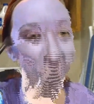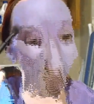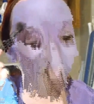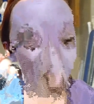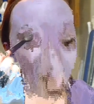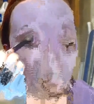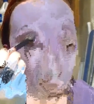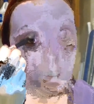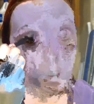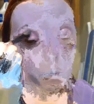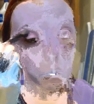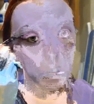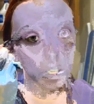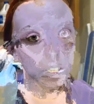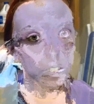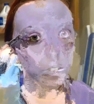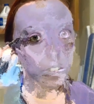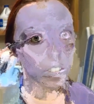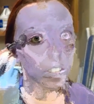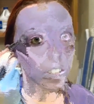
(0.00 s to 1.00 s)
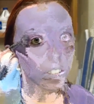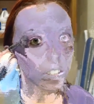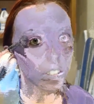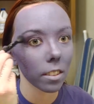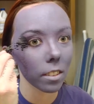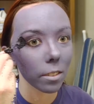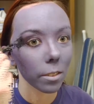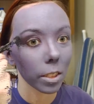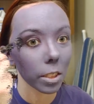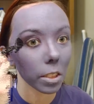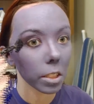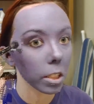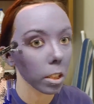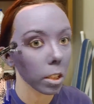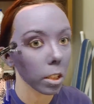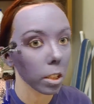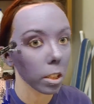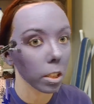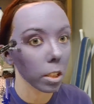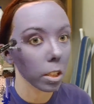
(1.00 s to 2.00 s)
my finger's a mess right now. I feel
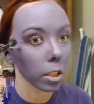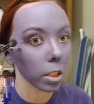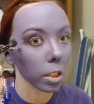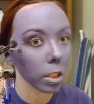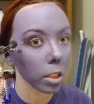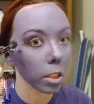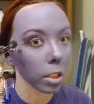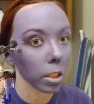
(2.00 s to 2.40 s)
terrible.